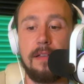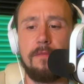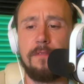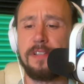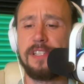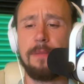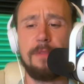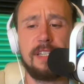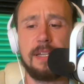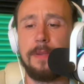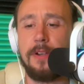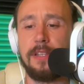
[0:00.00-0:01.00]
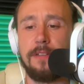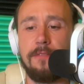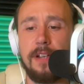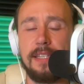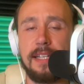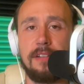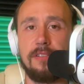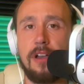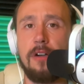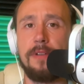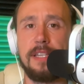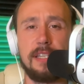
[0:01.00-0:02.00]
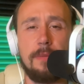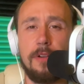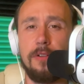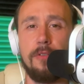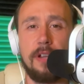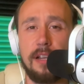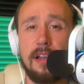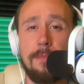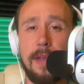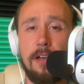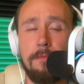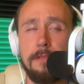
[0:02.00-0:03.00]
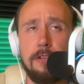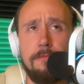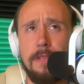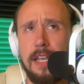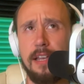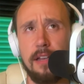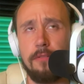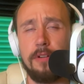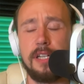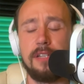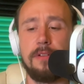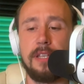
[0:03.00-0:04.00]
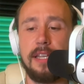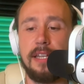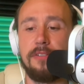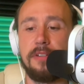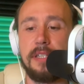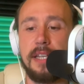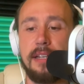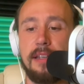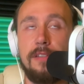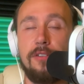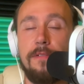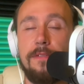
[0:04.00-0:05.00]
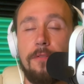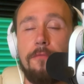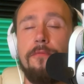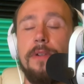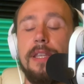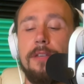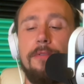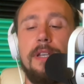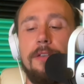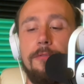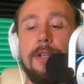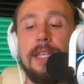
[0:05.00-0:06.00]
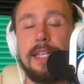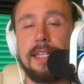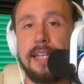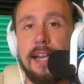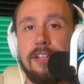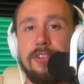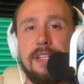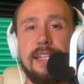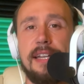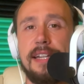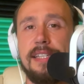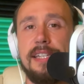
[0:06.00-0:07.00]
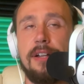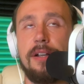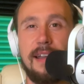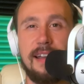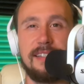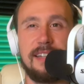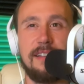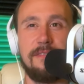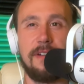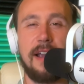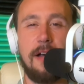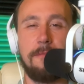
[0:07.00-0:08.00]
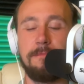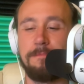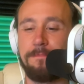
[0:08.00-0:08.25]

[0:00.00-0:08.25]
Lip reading: For some reason, I'm hearing the phrase like, there's always someone who can come help you, which is really interesting. So if you're really, really, really in dire straits, I'd consider asking for help.